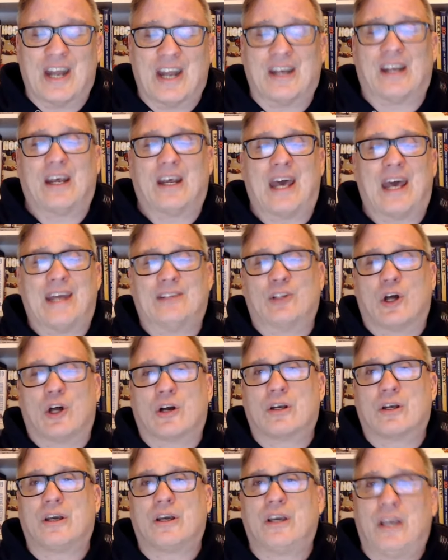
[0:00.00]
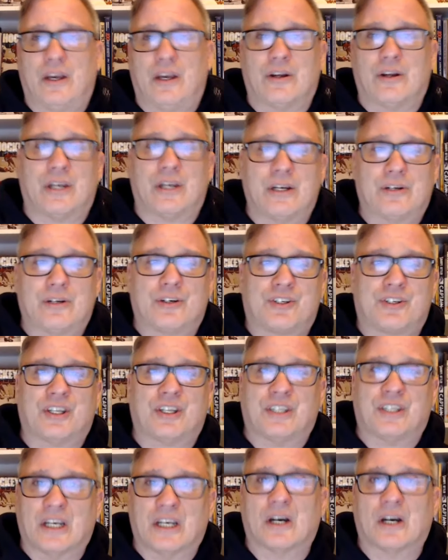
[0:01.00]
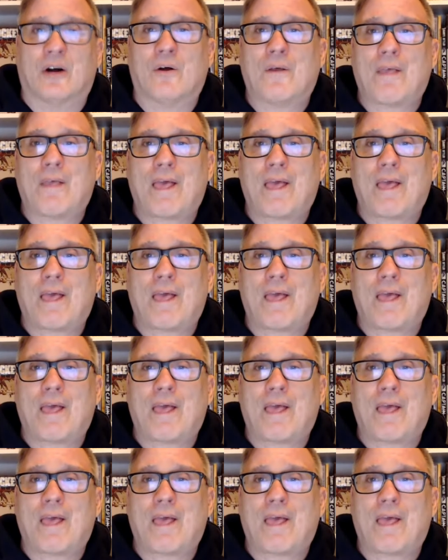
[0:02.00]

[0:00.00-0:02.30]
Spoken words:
And look, here's the deal.